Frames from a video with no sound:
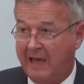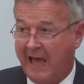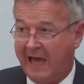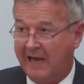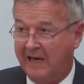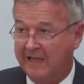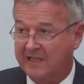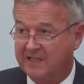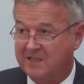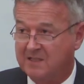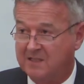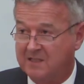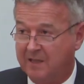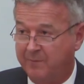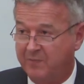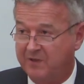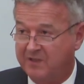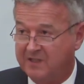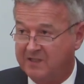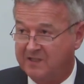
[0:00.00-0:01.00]
had its
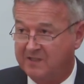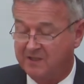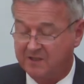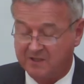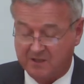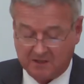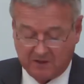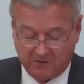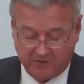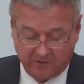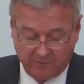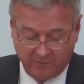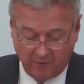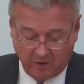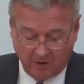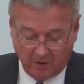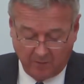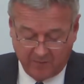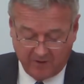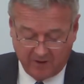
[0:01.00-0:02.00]
separate existence from
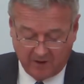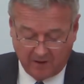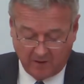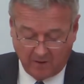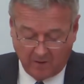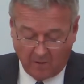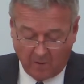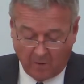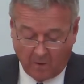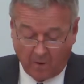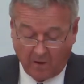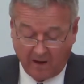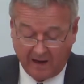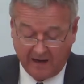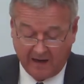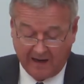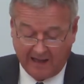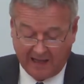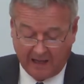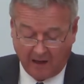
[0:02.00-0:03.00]
European law
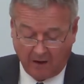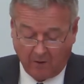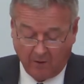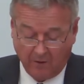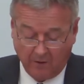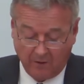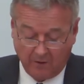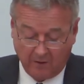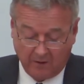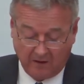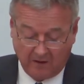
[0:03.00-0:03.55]
and how